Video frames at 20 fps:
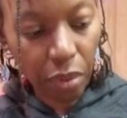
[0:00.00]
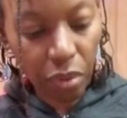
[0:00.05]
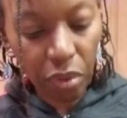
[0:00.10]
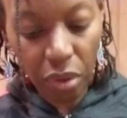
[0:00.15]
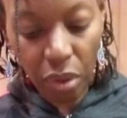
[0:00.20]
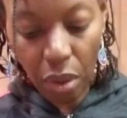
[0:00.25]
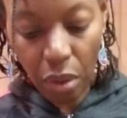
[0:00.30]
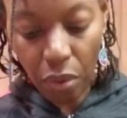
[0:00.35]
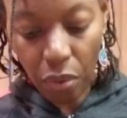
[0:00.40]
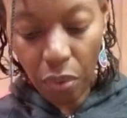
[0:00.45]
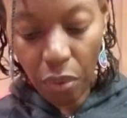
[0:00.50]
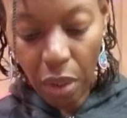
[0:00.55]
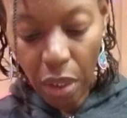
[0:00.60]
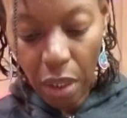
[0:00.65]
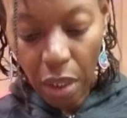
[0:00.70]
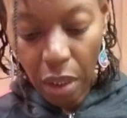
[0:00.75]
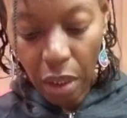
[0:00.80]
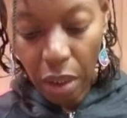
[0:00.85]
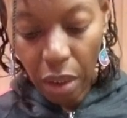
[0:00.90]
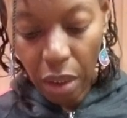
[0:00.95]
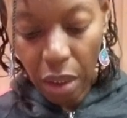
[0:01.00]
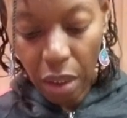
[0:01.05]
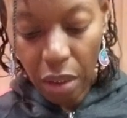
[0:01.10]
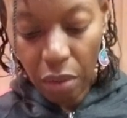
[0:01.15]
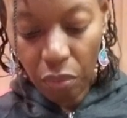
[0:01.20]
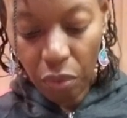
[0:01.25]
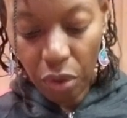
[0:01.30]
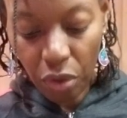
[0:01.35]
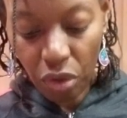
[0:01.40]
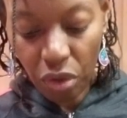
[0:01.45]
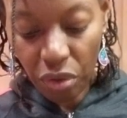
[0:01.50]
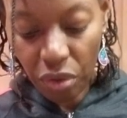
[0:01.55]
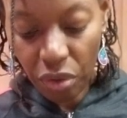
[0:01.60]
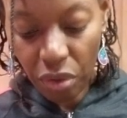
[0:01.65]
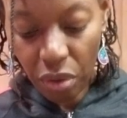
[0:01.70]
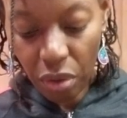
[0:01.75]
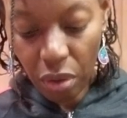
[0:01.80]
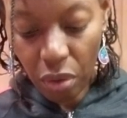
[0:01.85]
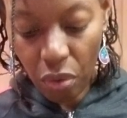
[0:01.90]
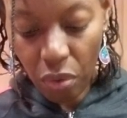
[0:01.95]
So then we're
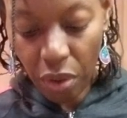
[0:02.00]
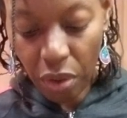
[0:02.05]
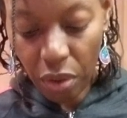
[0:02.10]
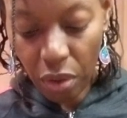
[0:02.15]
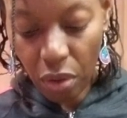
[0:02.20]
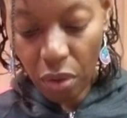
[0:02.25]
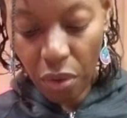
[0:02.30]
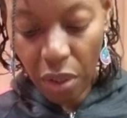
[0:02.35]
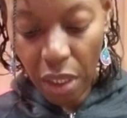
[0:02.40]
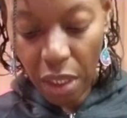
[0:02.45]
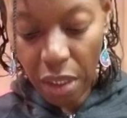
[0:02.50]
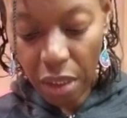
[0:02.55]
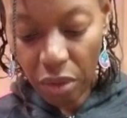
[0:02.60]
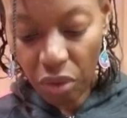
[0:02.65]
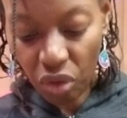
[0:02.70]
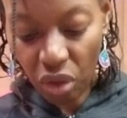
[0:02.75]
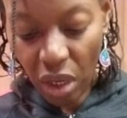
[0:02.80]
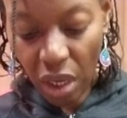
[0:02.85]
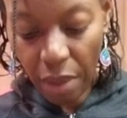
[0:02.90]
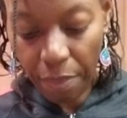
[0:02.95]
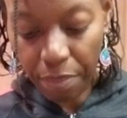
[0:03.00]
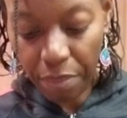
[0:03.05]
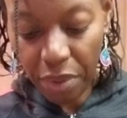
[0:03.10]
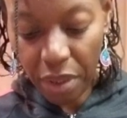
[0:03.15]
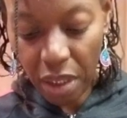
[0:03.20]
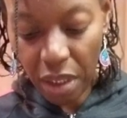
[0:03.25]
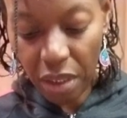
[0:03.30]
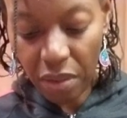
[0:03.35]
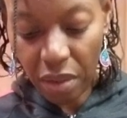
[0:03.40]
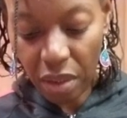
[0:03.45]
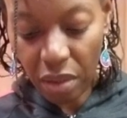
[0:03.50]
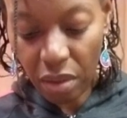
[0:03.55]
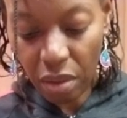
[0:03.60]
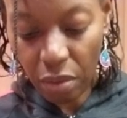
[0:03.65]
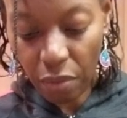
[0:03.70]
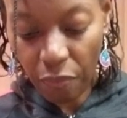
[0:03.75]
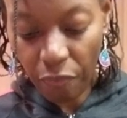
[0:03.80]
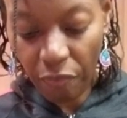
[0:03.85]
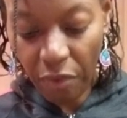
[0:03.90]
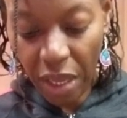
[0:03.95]
just going to go ahead and chop these
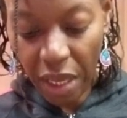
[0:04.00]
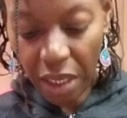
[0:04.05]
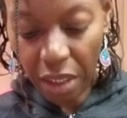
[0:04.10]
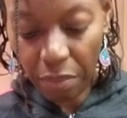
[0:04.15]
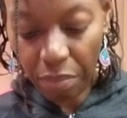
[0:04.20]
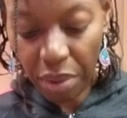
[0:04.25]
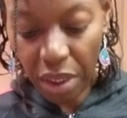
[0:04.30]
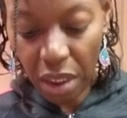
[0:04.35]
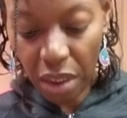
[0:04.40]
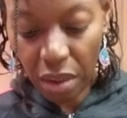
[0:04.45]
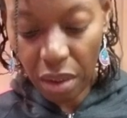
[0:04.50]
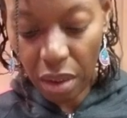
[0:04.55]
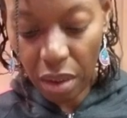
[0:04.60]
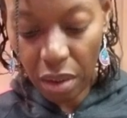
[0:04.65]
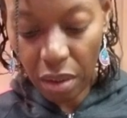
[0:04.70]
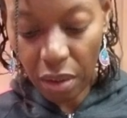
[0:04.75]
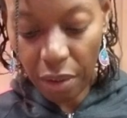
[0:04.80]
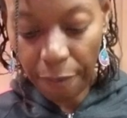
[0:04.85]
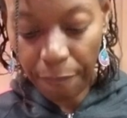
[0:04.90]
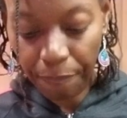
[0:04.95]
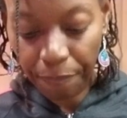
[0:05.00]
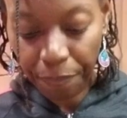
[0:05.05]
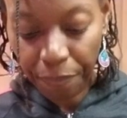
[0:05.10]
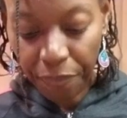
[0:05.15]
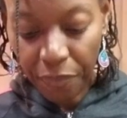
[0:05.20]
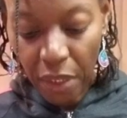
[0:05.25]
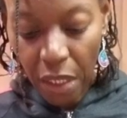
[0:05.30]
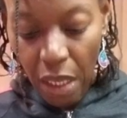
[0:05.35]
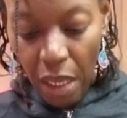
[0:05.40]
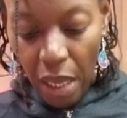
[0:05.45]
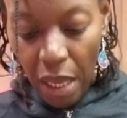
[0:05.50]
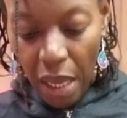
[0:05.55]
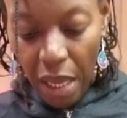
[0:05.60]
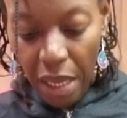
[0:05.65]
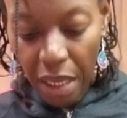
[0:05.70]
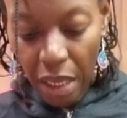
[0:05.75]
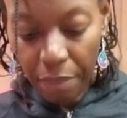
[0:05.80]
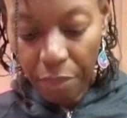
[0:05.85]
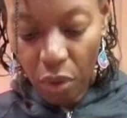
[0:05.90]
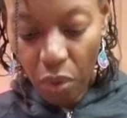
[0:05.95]
into fine pieces. And
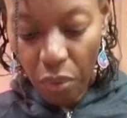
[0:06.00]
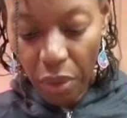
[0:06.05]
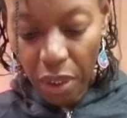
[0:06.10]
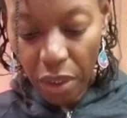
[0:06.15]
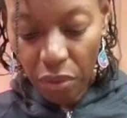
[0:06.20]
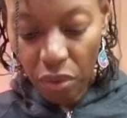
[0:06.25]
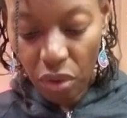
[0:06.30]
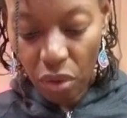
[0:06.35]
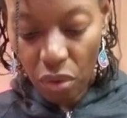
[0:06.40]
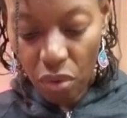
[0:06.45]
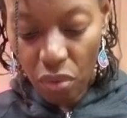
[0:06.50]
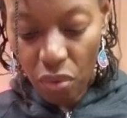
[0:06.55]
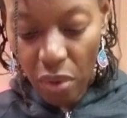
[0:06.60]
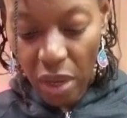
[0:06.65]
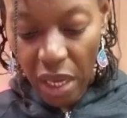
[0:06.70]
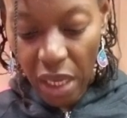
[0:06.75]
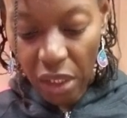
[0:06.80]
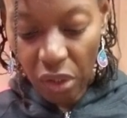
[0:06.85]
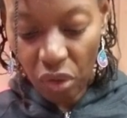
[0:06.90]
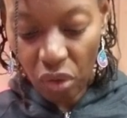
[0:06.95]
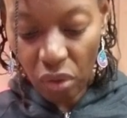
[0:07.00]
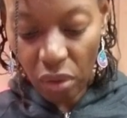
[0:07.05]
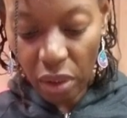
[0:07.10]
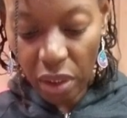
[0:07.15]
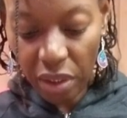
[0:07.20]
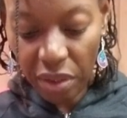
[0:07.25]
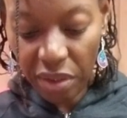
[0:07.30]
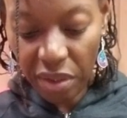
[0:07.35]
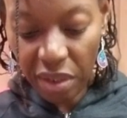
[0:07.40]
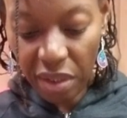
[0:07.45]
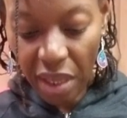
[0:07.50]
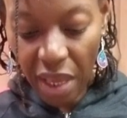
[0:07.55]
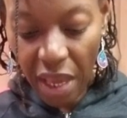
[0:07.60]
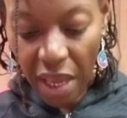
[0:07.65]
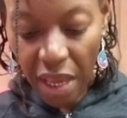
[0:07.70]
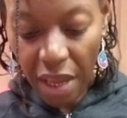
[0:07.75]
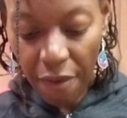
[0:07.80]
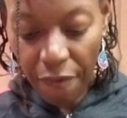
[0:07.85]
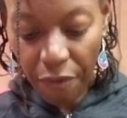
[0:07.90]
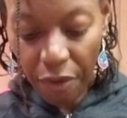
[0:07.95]
I'm going to actually
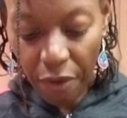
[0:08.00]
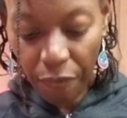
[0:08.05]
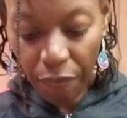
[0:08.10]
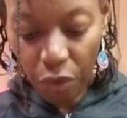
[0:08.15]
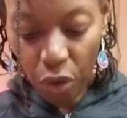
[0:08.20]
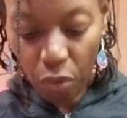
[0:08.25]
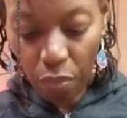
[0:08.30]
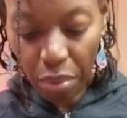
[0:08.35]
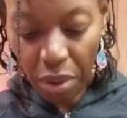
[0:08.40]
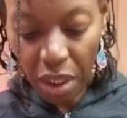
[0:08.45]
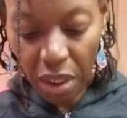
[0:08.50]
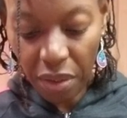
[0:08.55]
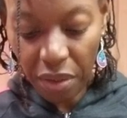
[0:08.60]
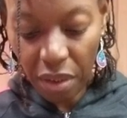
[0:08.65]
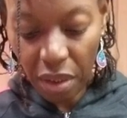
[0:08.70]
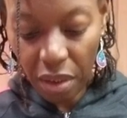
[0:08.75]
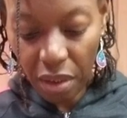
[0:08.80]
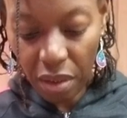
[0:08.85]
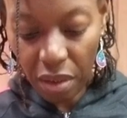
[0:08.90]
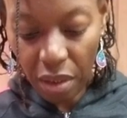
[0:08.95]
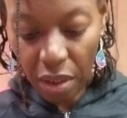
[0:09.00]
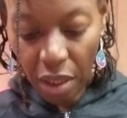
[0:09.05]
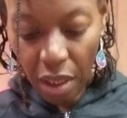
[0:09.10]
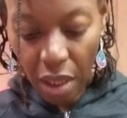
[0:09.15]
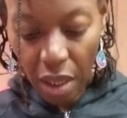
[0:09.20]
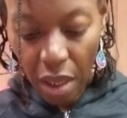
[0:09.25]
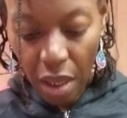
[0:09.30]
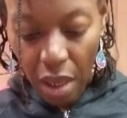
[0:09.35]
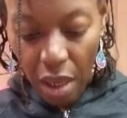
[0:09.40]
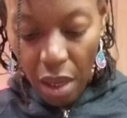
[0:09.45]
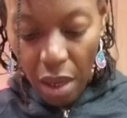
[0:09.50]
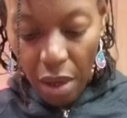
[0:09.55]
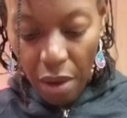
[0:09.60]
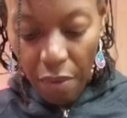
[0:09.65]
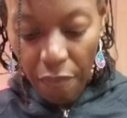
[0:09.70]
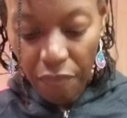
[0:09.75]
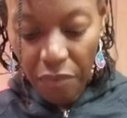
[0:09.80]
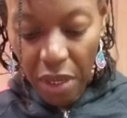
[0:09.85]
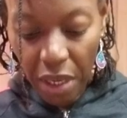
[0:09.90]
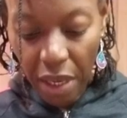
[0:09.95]
save a few pieces
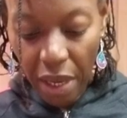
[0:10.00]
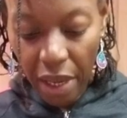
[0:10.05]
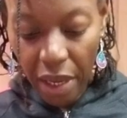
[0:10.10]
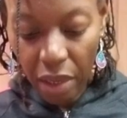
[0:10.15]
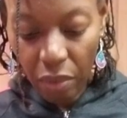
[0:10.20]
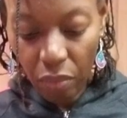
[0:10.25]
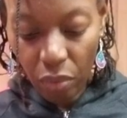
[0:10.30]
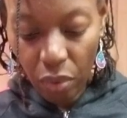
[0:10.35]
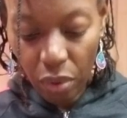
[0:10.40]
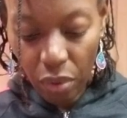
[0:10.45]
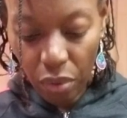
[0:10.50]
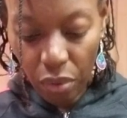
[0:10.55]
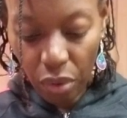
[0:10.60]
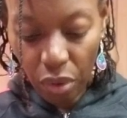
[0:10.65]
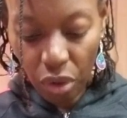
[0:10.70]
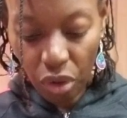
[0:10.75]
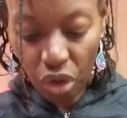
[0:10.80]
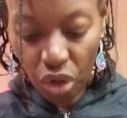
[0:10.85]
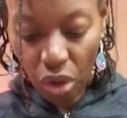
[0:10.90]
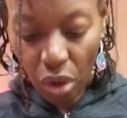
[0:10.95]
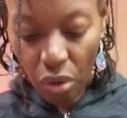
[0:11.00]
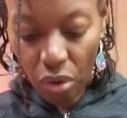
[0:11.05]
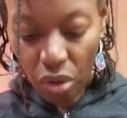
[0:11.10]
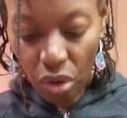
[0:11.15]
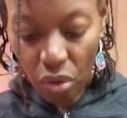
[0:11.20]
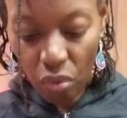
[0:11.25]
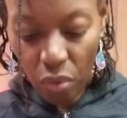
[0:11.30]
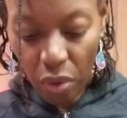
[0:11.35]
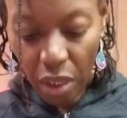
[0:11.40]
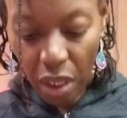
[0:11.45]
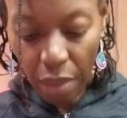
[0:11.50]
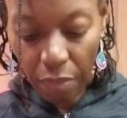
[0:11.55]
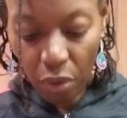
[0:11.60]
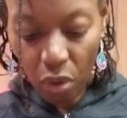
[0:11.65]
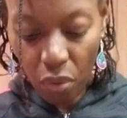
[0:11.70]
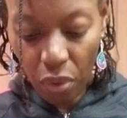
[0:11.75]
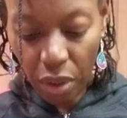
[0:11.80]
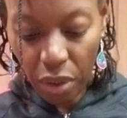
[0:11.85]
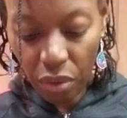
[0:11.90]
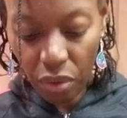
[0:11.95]
that I will show you what I'm
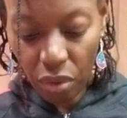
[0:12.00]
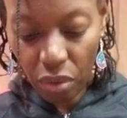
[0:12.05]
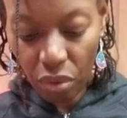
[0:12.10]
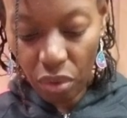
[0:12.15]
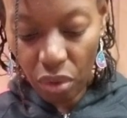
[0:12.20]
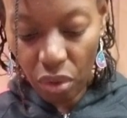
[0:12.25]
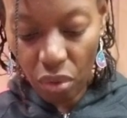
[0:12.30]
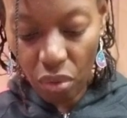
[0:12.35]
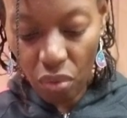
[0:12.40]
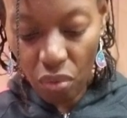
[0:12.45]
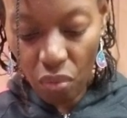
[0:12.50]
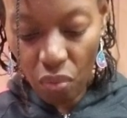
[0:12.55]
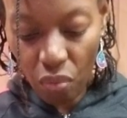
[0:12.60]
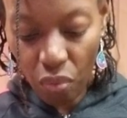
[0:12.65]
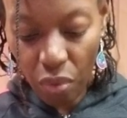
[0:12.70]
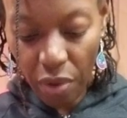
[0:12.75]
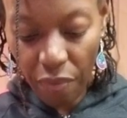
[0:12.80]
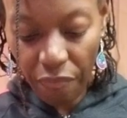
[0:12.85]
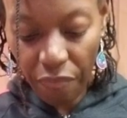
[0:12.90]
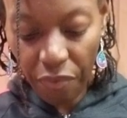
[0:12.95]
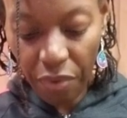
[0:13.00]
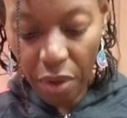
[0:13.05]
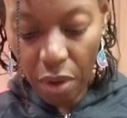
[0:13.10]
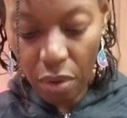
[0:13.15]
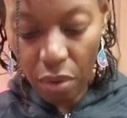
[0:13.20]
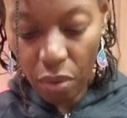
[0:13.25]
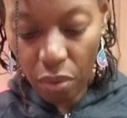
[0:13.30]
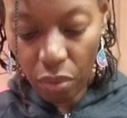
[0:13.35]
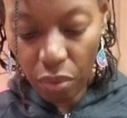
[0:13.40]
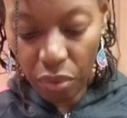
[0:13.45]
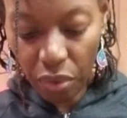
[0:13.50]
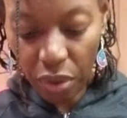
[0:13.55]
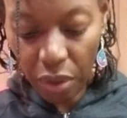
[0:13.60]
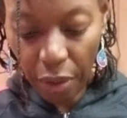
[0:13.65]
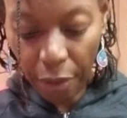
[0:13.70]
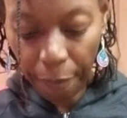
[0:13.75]
going to do with those.